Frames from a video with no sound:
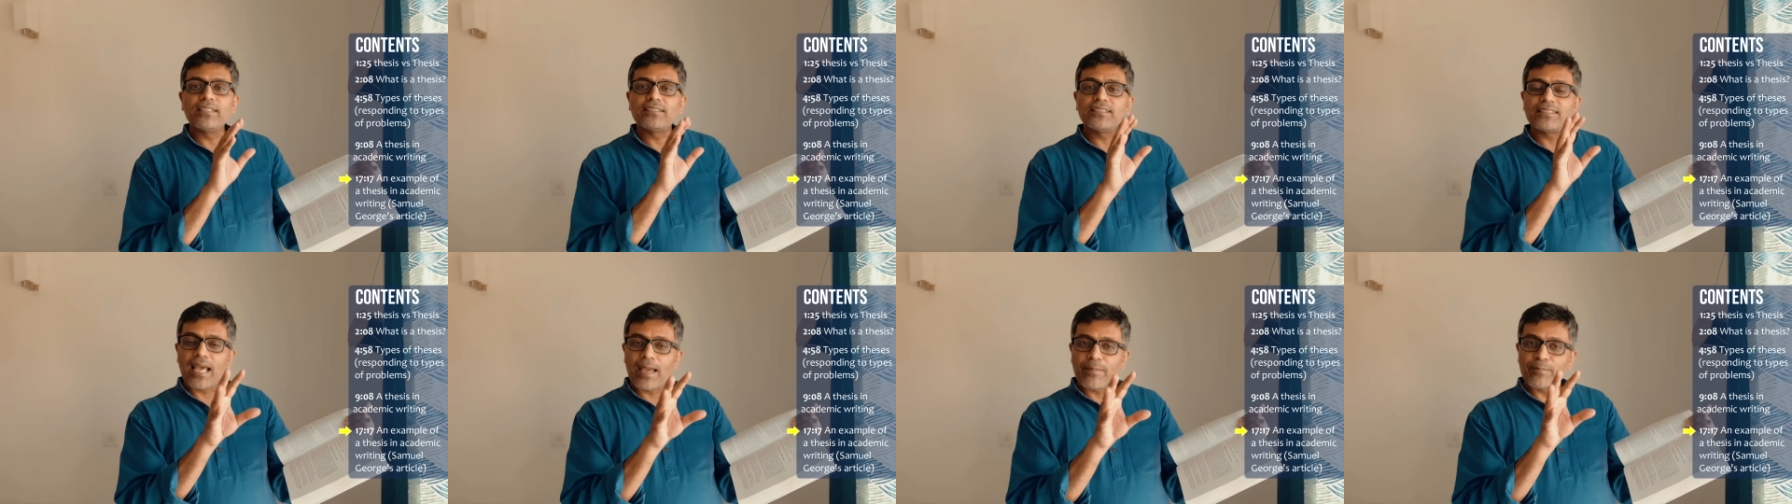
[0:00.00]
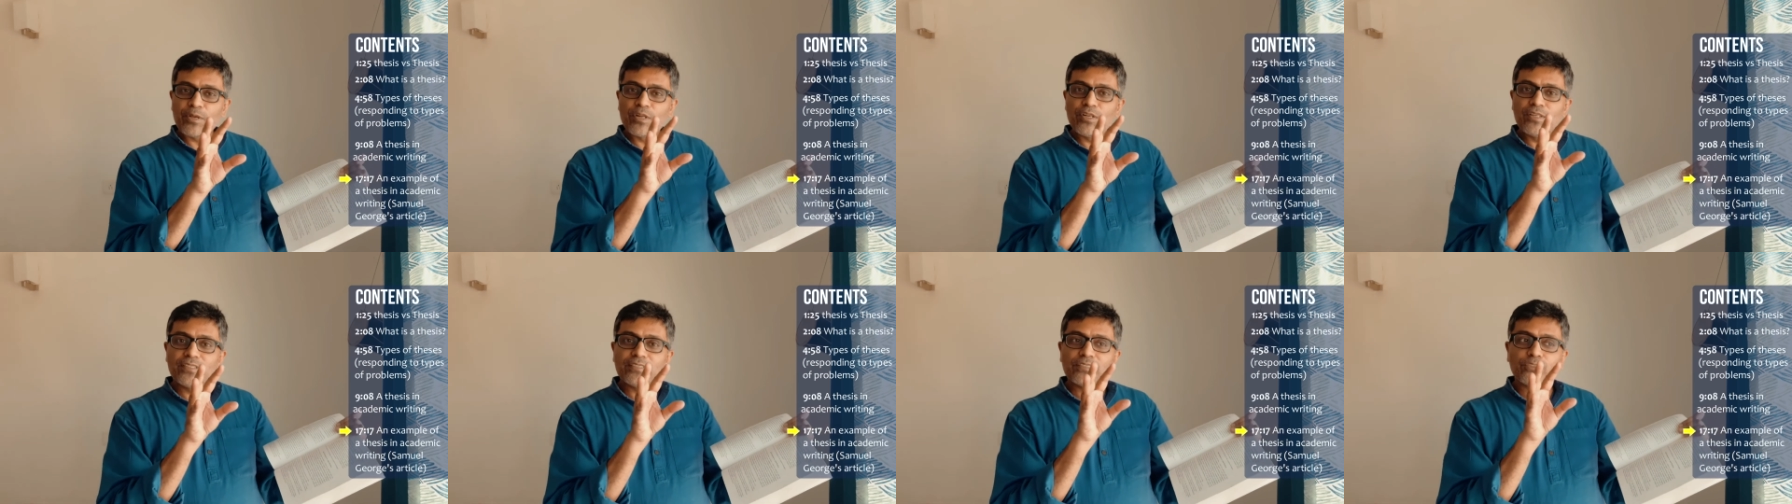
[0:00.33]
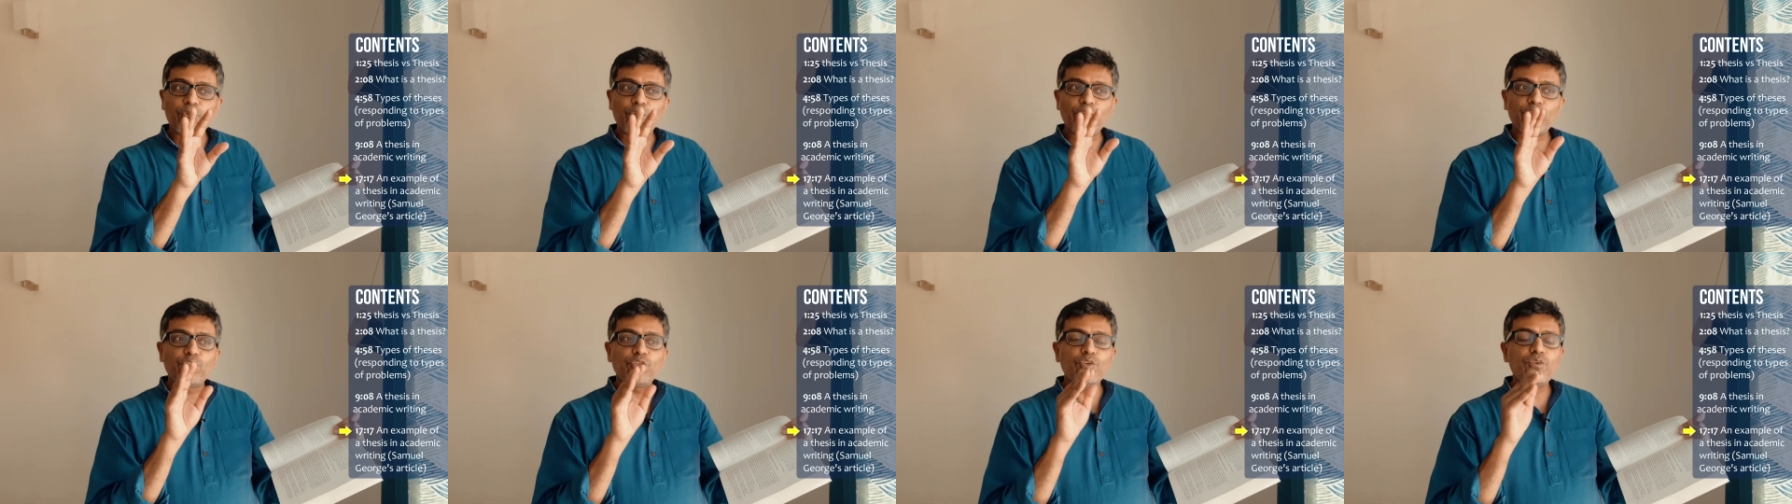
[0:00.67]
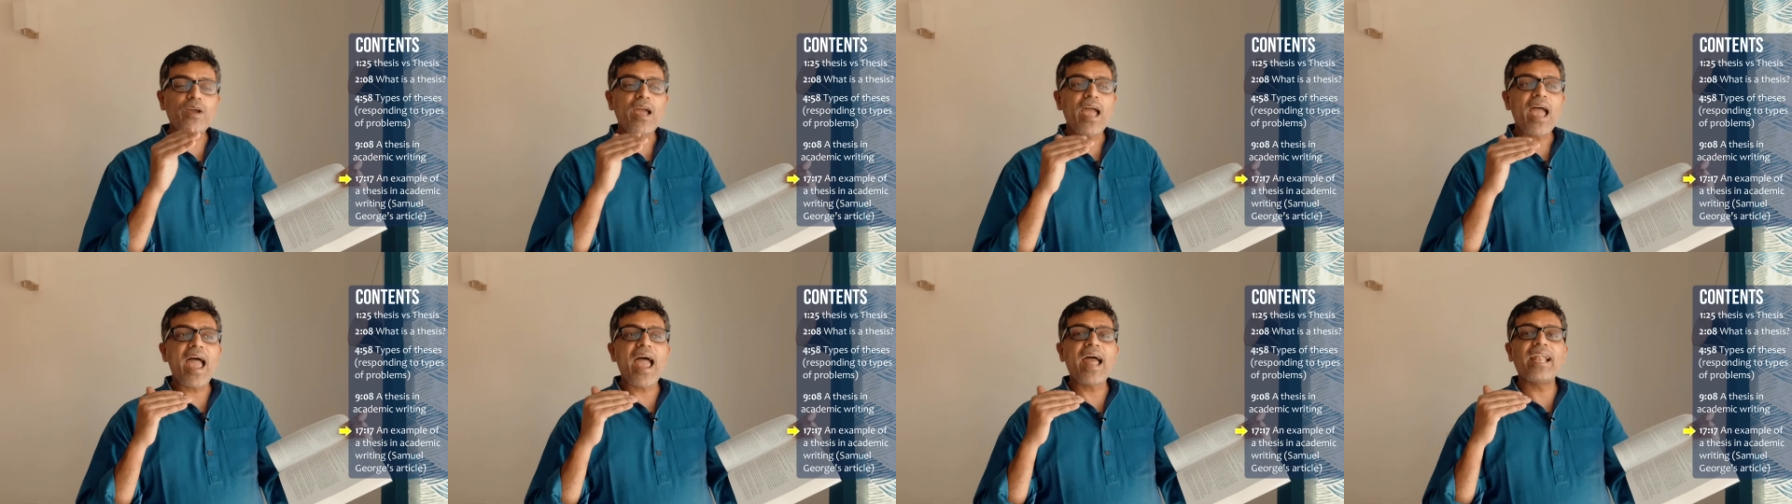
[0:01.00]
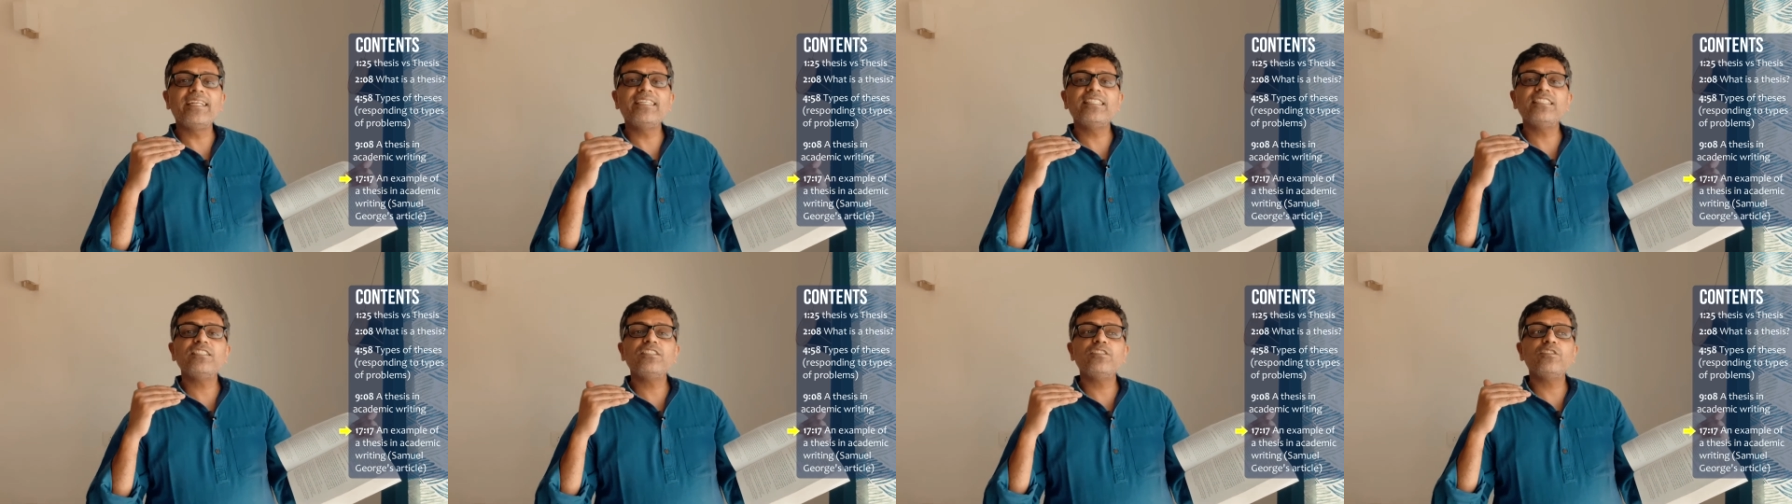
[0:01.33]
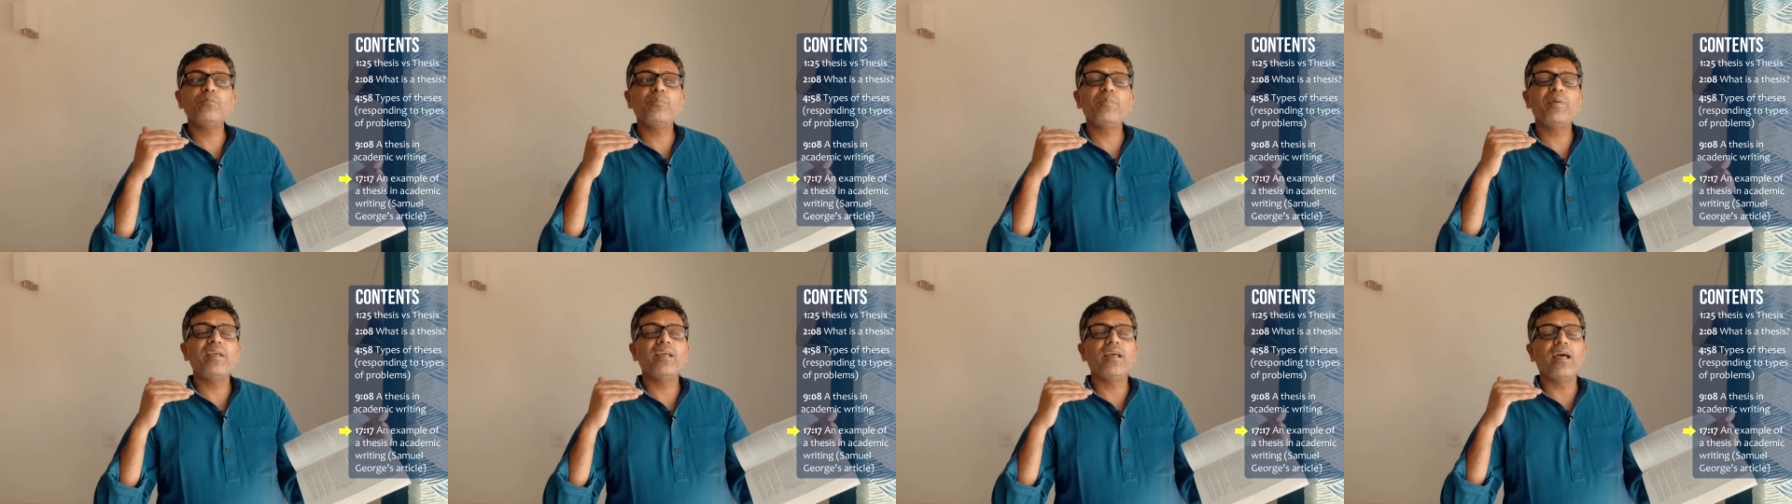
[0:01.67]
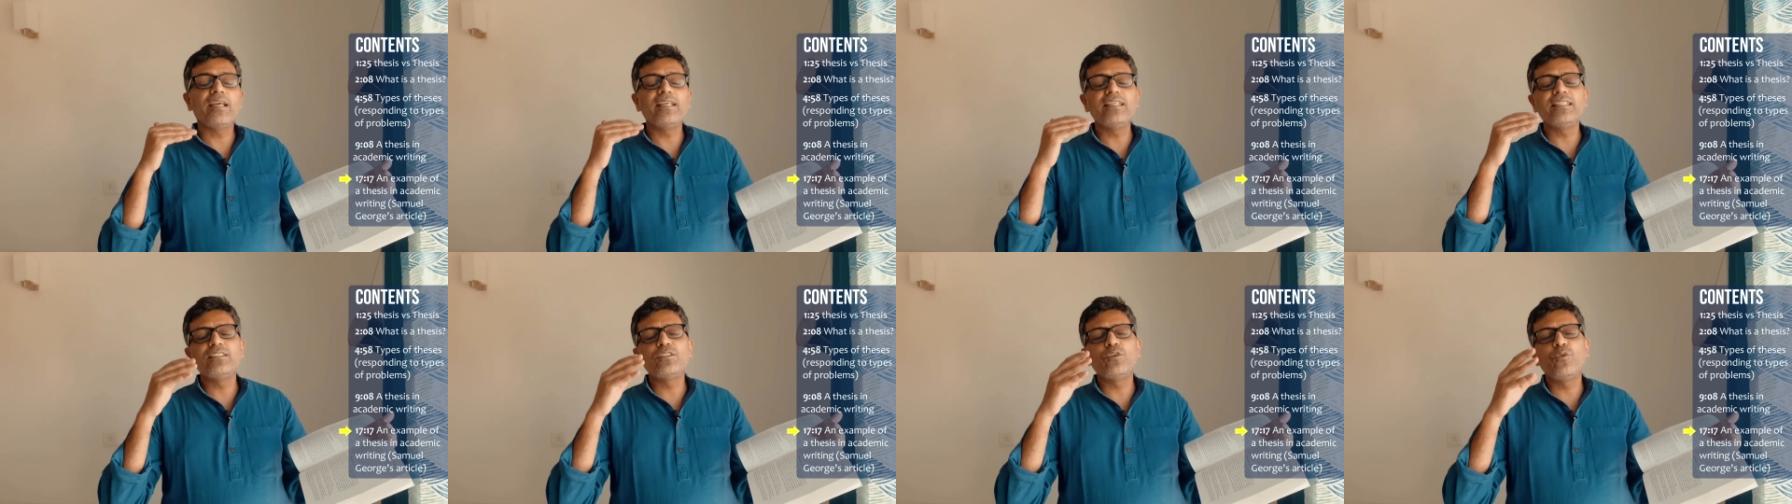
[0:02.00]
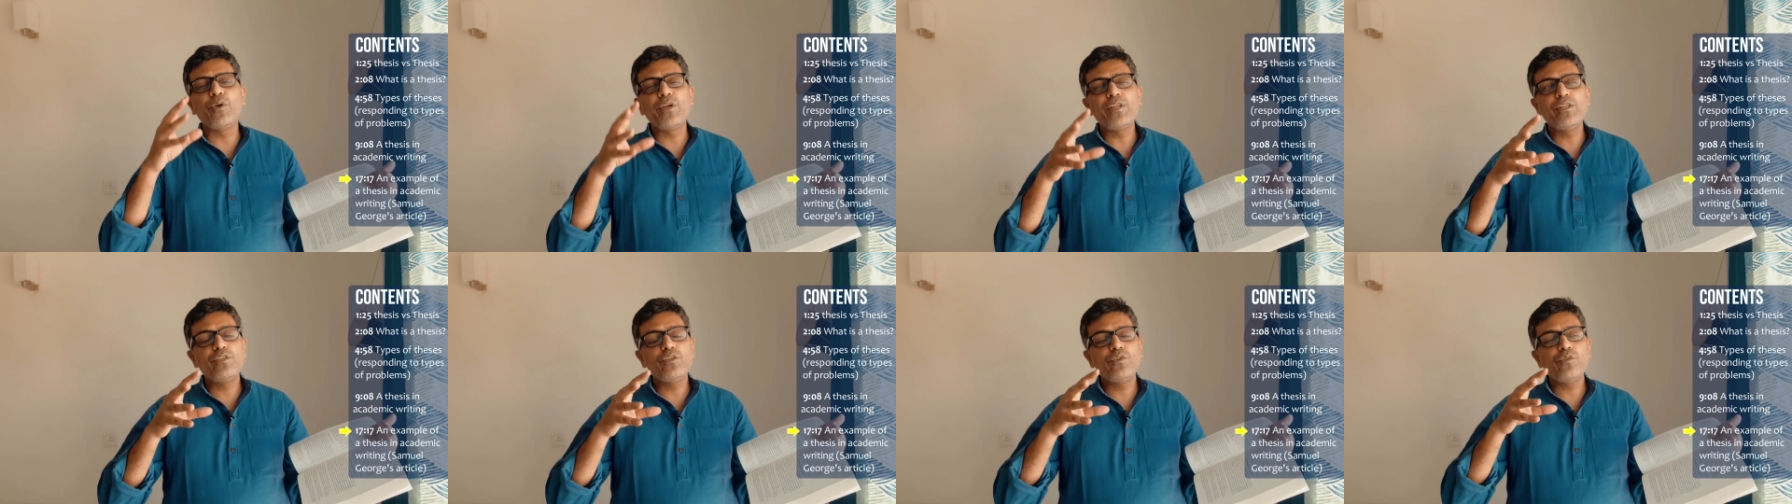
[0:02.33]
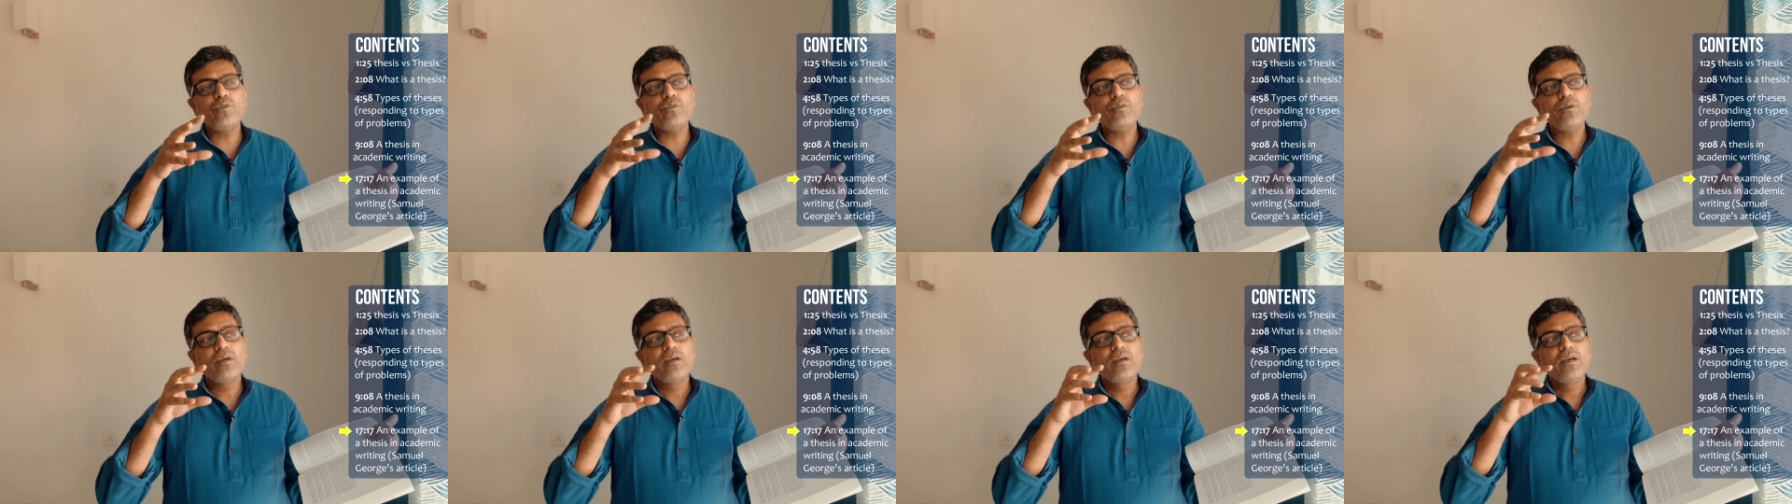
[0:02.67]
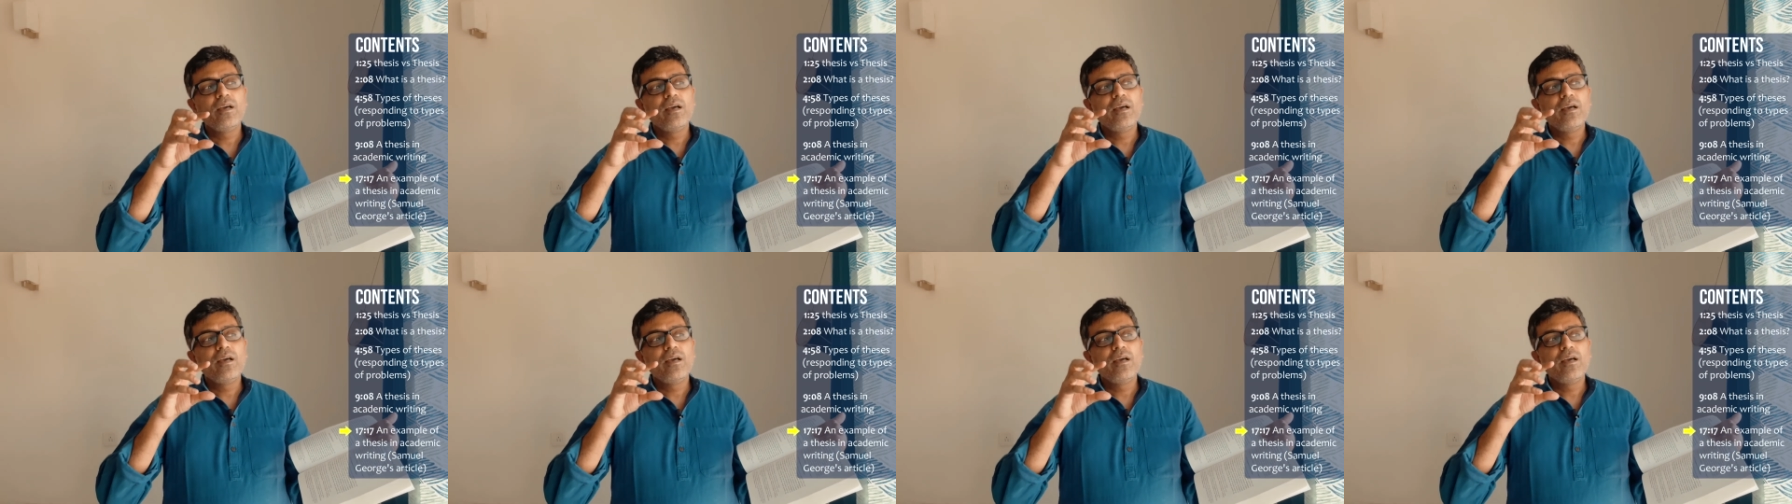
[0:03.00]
Samuel is going to anticipate, is going to